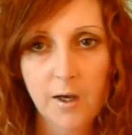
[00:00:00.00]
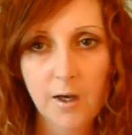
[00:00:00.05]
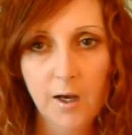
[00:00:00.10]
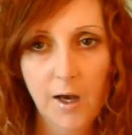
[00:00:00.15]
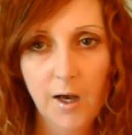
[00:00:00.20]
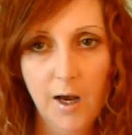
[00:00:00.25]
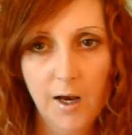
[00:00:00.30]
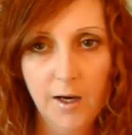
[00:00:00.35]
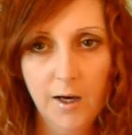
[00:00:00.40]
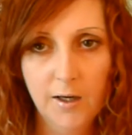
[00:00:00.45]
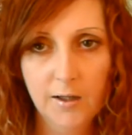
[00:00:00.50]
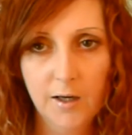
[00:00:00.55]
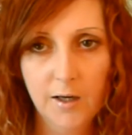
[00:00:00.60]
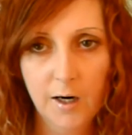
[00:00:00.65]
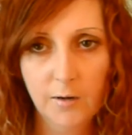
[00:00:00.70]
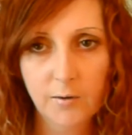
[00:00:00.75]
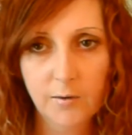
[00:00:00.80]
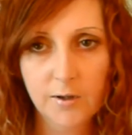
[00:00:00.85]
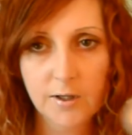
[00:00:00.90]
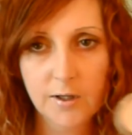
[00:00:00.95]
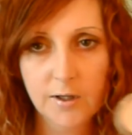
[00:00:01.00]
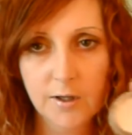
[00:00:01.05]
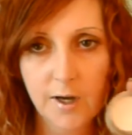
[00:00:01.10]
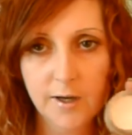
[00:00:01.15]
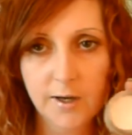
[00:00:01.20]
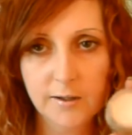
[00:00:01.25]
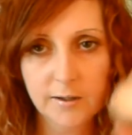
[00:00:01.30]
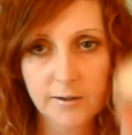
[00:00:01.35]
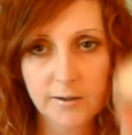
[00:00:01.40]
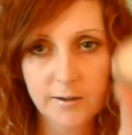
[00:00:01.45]
and I really liked
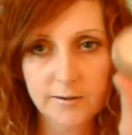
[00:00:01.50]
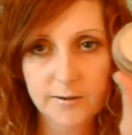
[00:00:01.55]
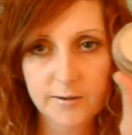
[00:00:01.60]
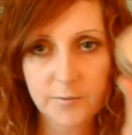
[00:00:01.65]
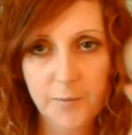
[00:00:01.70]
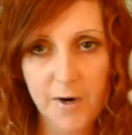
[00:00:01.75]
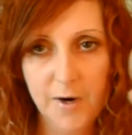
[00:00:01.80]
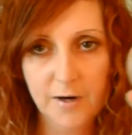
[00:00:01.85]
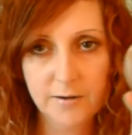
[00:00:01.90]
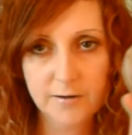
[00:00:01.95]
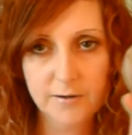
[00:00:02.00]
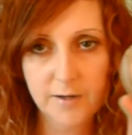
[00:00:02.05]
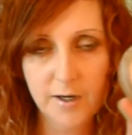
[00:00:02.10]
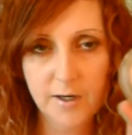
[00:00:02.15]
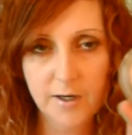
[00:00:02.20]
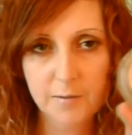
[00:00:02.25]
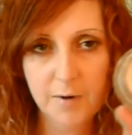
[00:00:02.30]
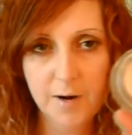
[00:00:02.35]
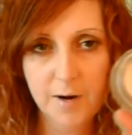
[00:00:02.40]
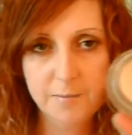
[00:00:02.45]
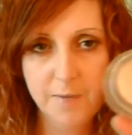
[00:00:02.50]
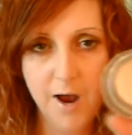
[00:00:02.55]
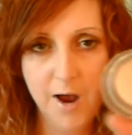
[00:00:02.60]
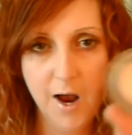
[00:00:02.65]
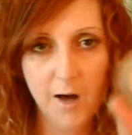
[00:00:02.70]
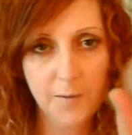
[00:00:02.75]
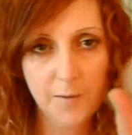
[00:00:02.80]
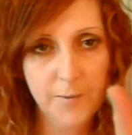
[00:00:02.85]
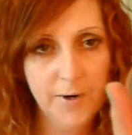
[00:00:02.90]
it. This is Bear Study by MAC.